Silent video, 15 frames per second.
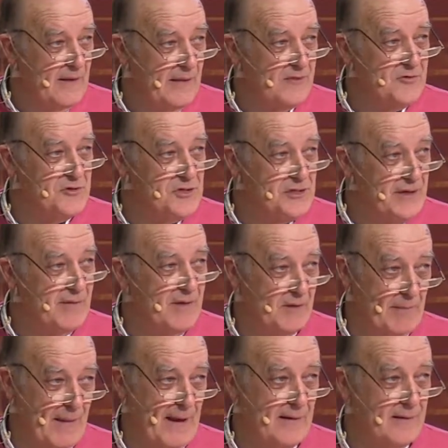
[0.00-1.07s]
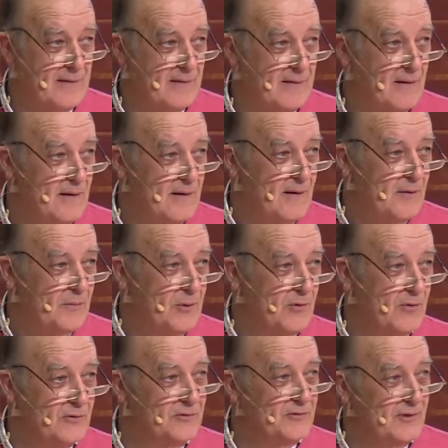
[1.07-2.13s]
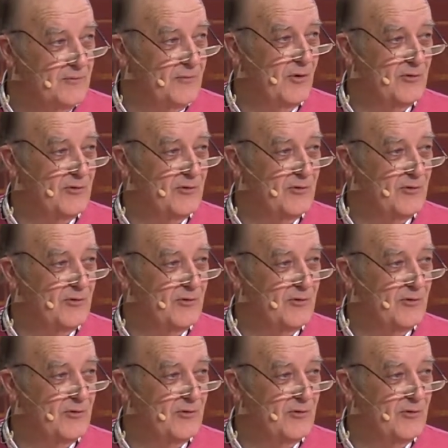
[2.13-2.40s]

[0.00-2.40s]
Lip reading: That's a generic man, because in